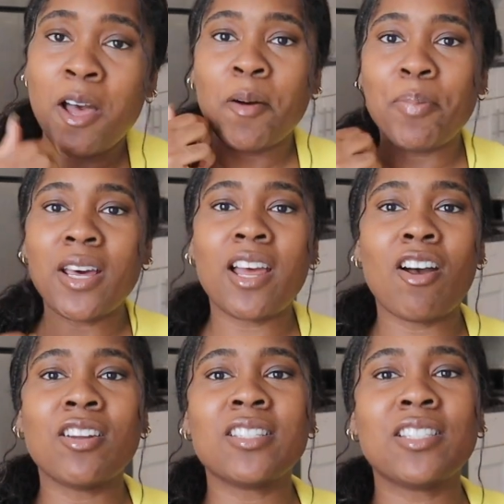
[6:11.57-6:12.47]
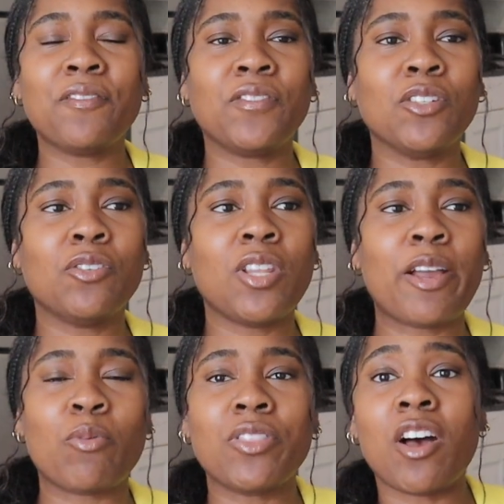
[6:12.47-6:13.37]
But I honestly feel
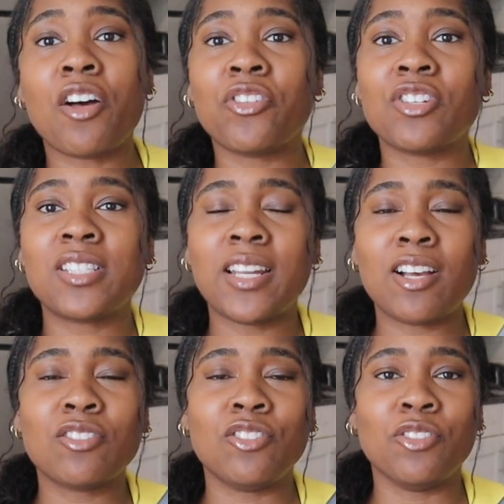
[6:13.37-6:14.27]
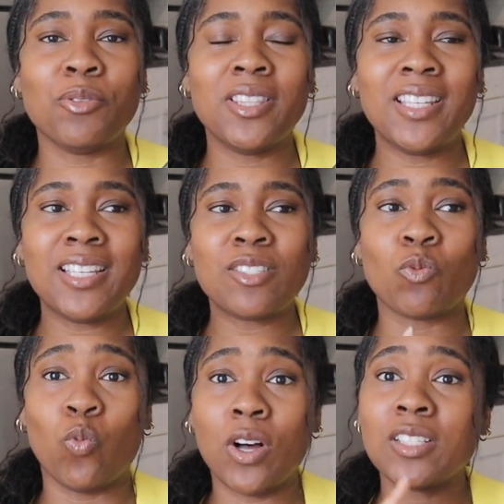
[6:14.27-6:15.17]
like what the author set out to do in this
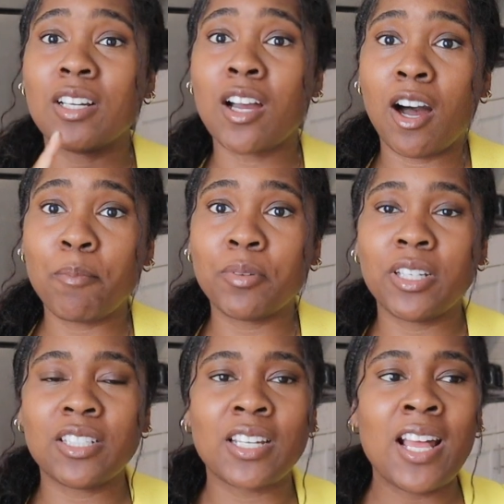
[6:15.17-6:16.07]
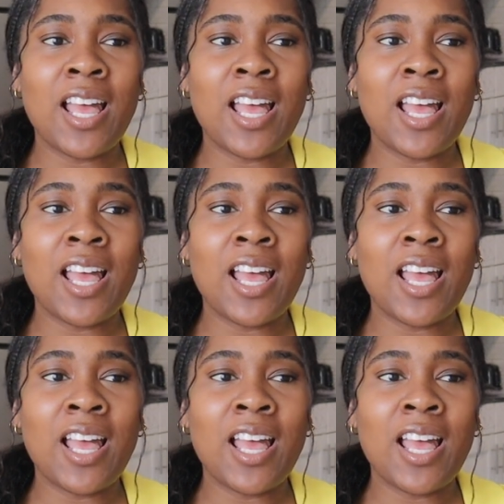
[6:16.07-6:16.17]
was accomplished.